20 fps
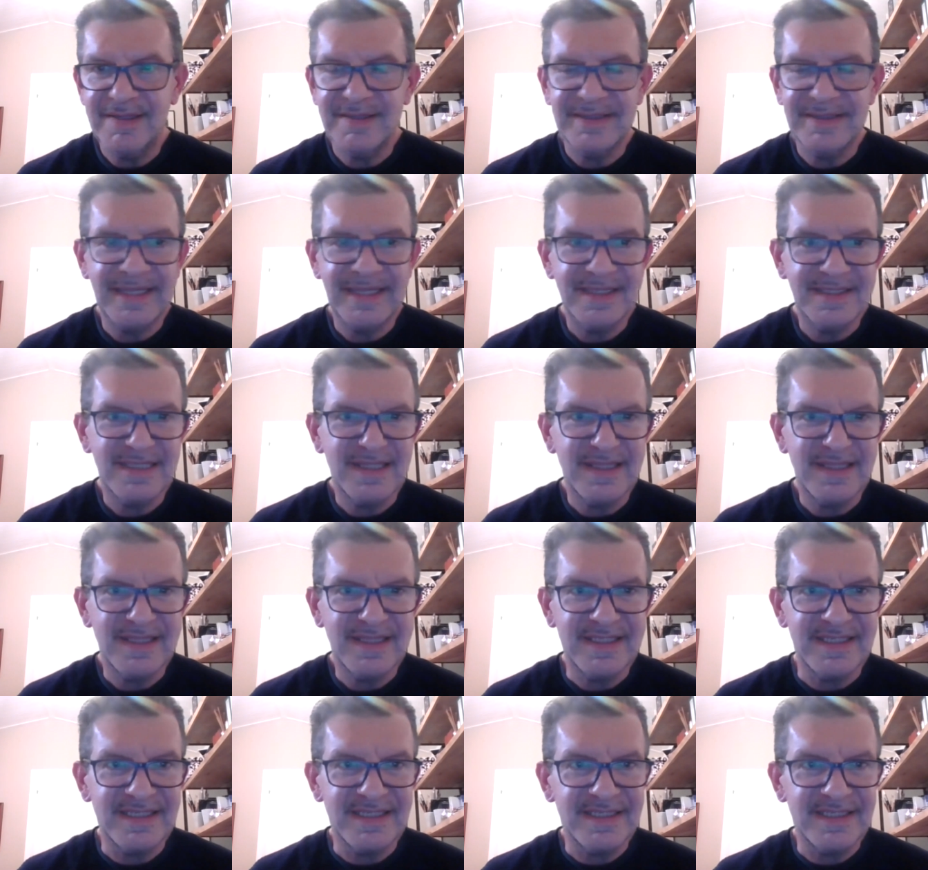days in the
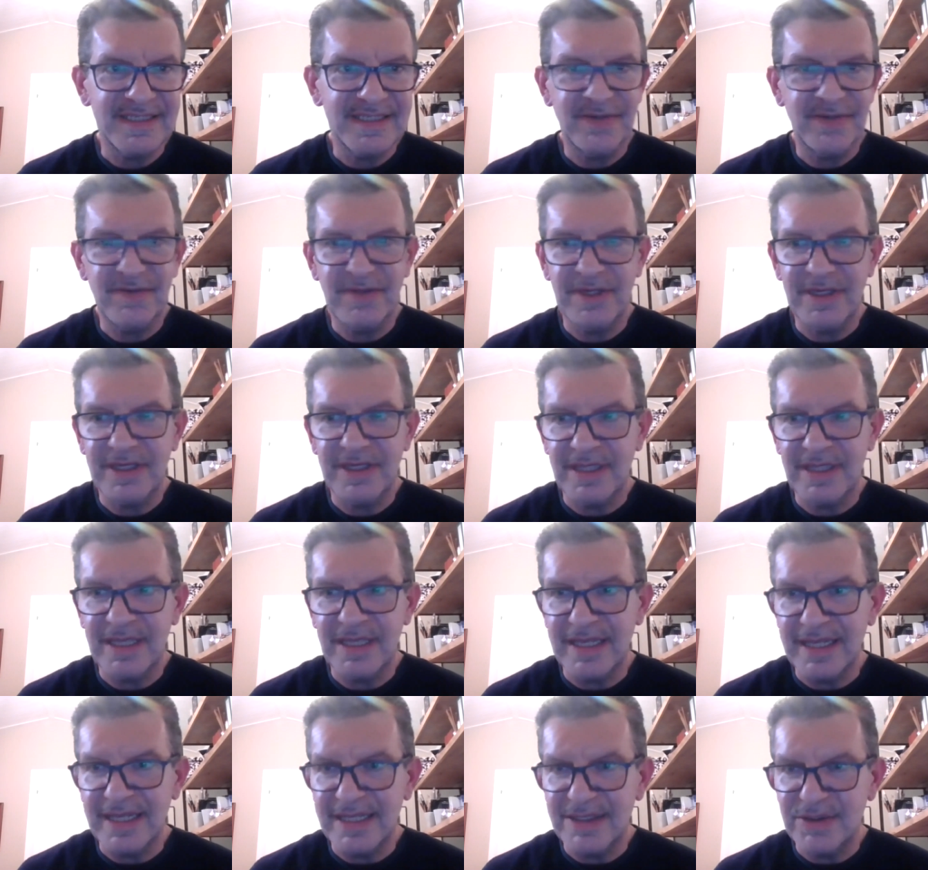city
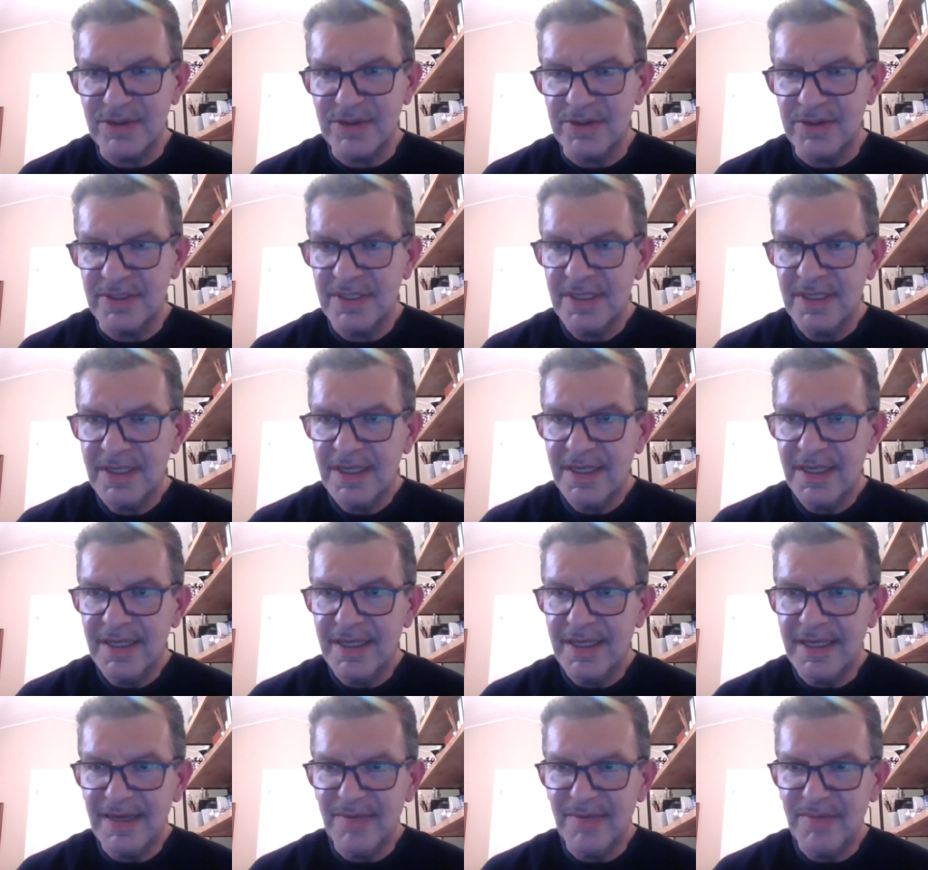in London,
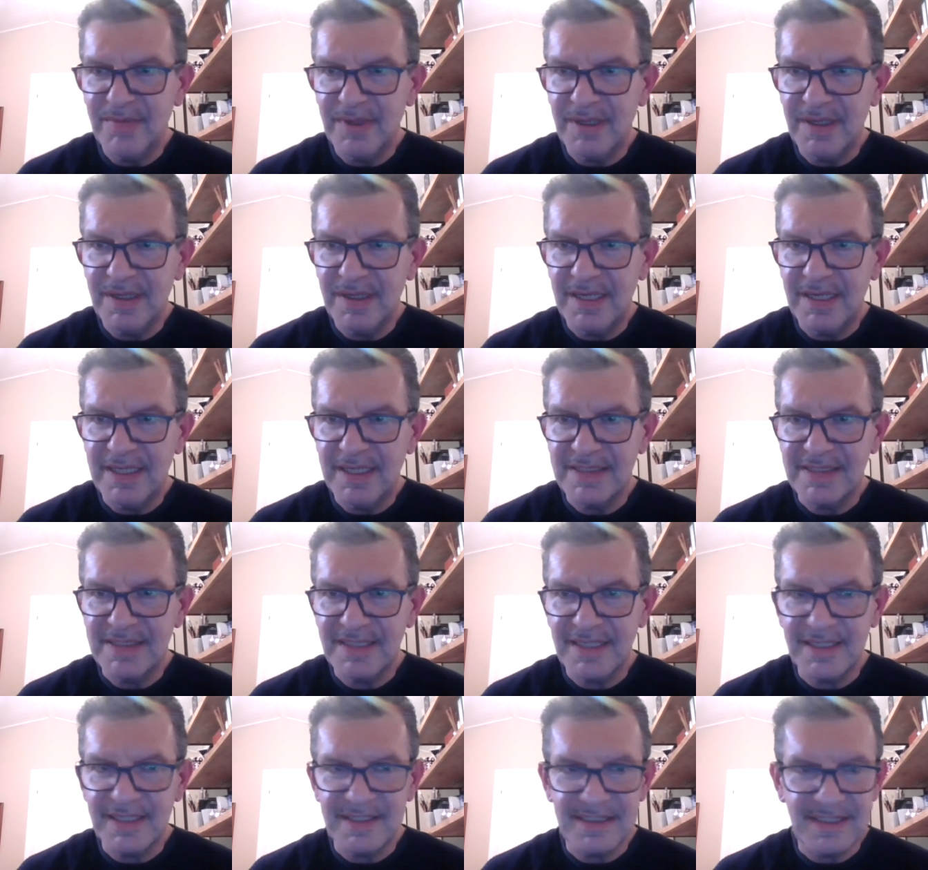as
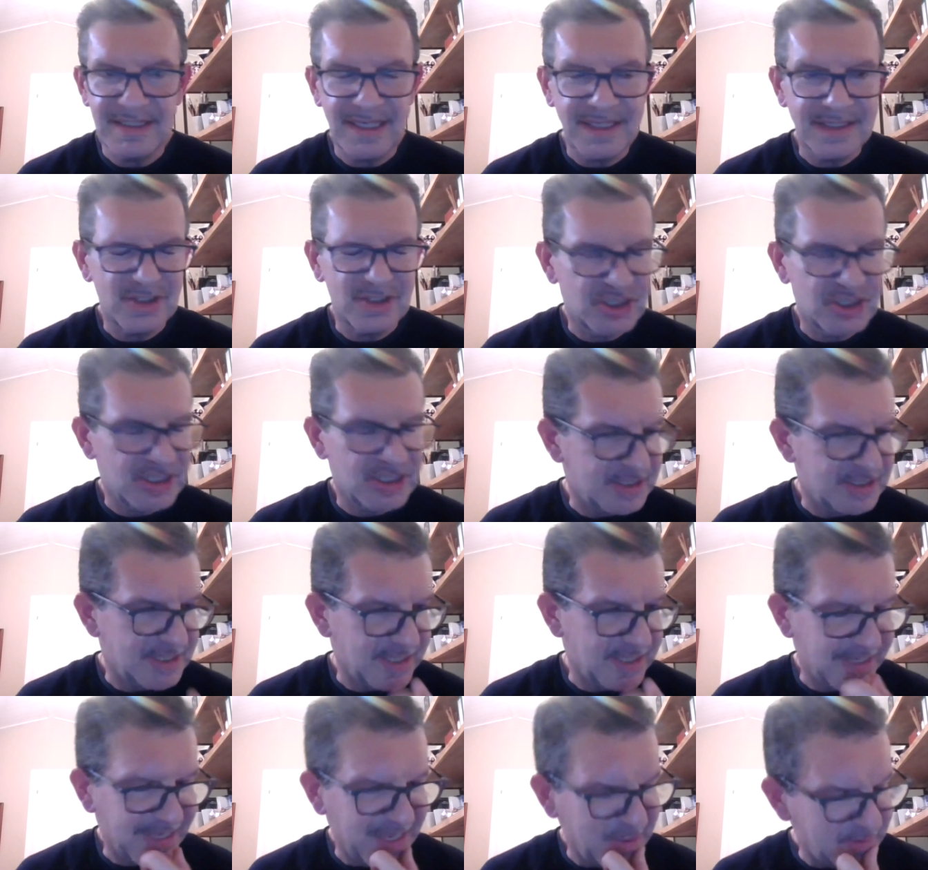a chartered
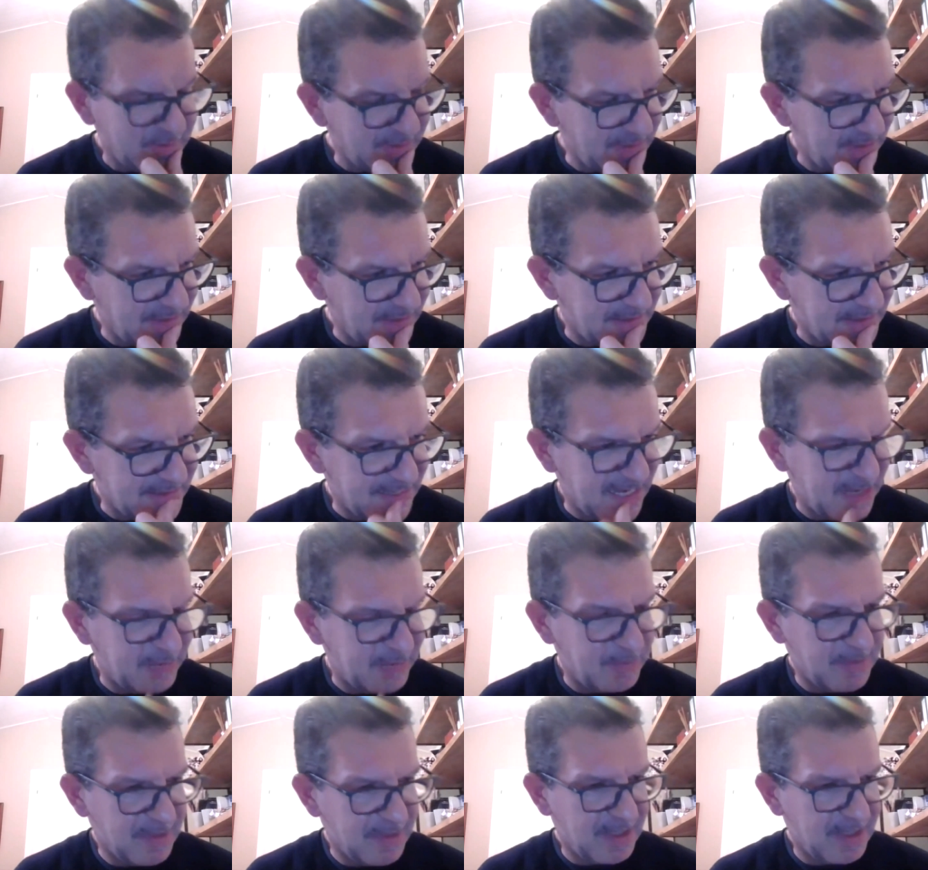accountant at the time,